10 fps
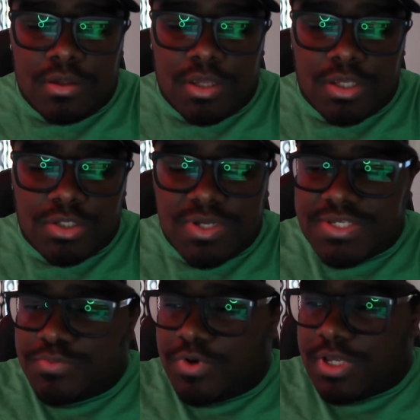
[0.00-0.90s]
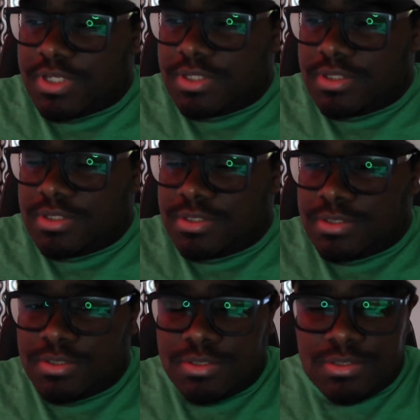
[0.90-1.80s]
in
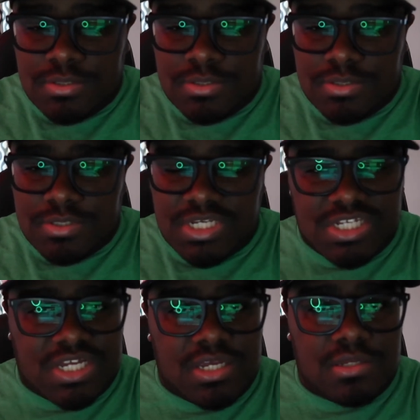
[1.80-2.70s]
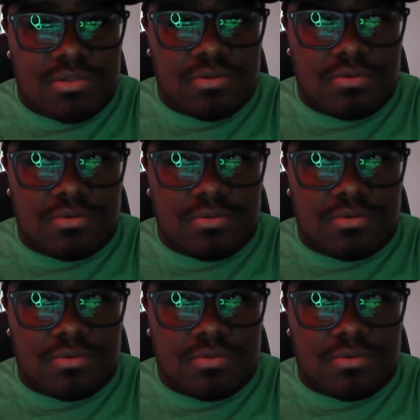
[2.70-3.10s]
2016?